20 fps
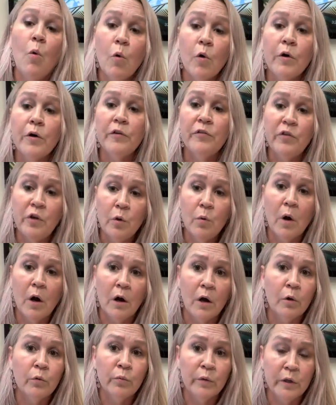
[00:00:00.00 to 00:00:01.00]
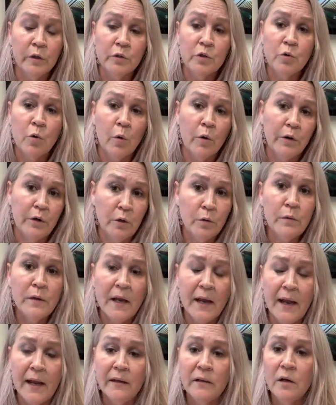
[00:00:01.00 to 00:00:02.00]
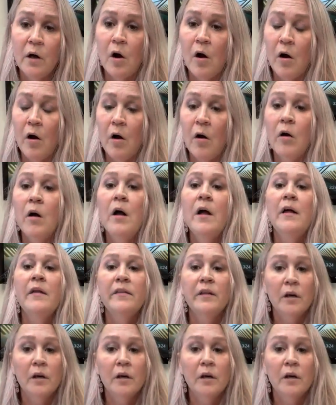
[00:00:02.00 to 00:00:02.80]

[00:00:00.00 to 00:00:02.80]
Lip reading: or if you are a realtor, you can call